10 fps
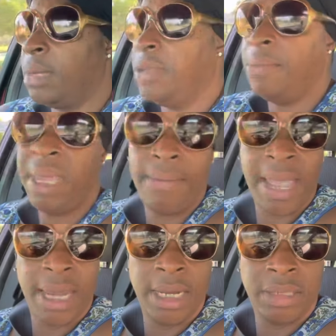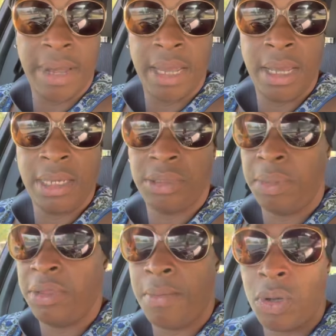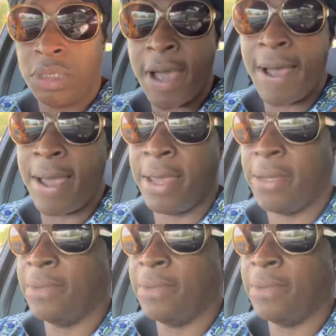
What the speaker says: The big man is my husband, the Most High.